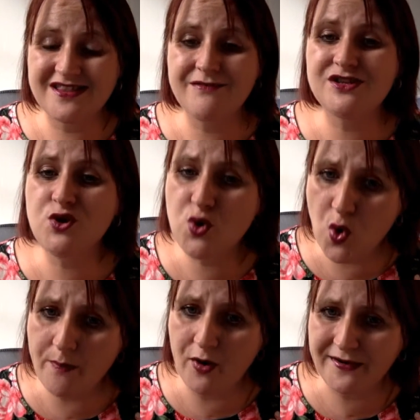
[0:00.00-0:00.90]
There is
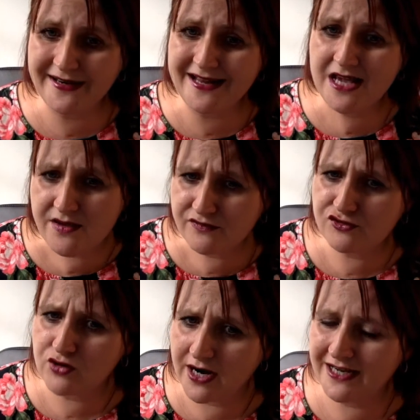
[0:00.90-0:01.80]
no point in even
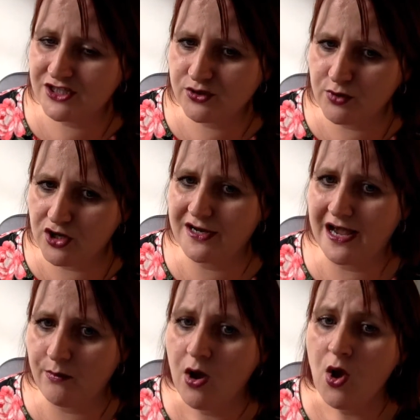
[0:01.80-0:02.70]
trying to work
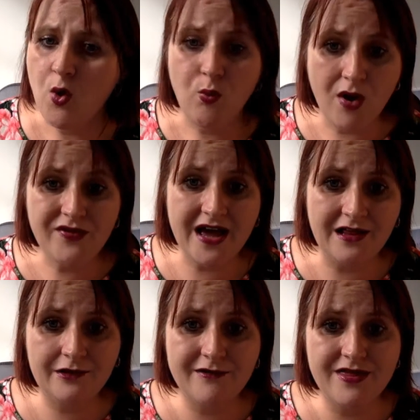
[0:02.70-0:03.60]
out what the
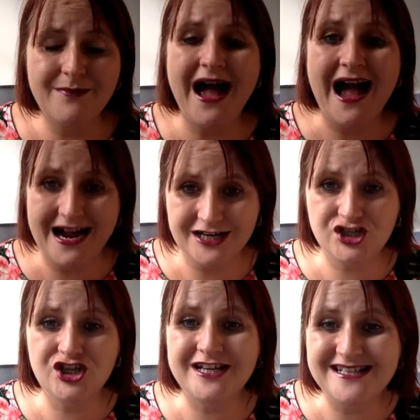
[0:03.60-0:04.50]
algorithm
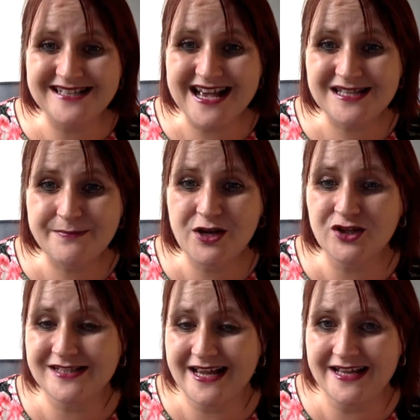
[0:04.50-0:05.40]
actually says,
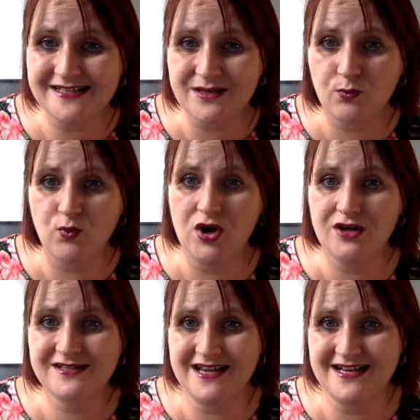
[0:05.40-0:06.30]
because it
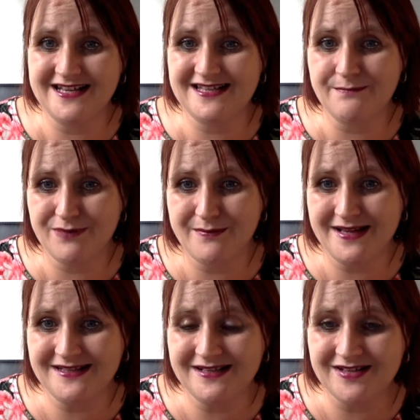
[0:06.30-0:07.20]
works and is
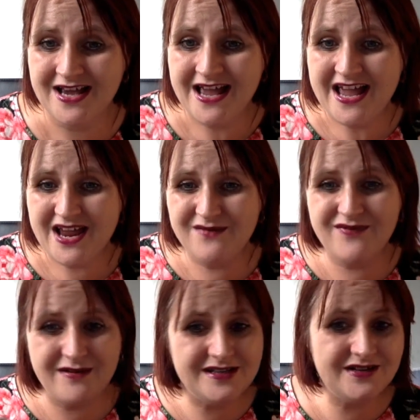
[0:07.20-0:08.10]
implemented in
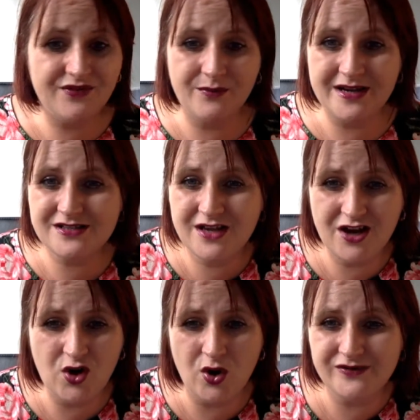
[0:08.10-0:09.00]
very different ways
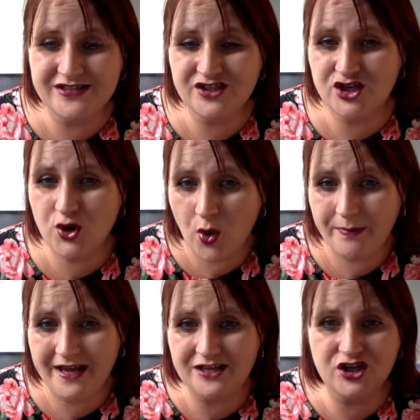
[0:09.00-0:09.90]
according to your
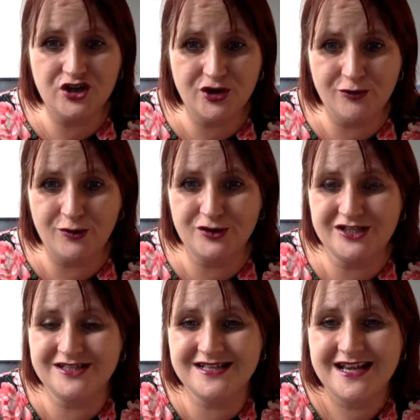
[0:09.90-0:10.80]
page and your
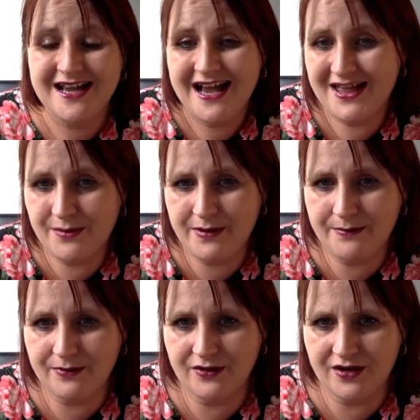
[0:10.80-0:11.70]
audience and the
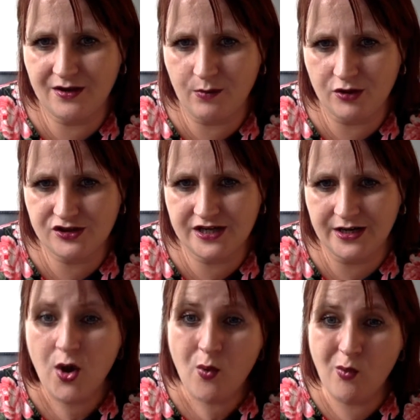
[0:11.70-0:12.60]
people that are
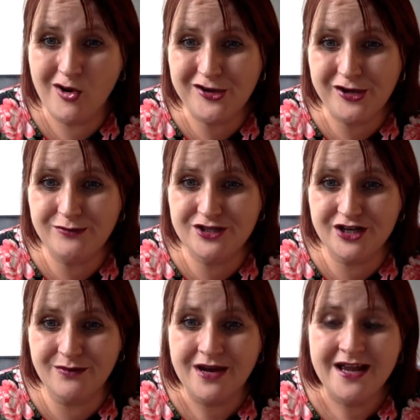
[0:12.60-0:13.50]
watching what you do.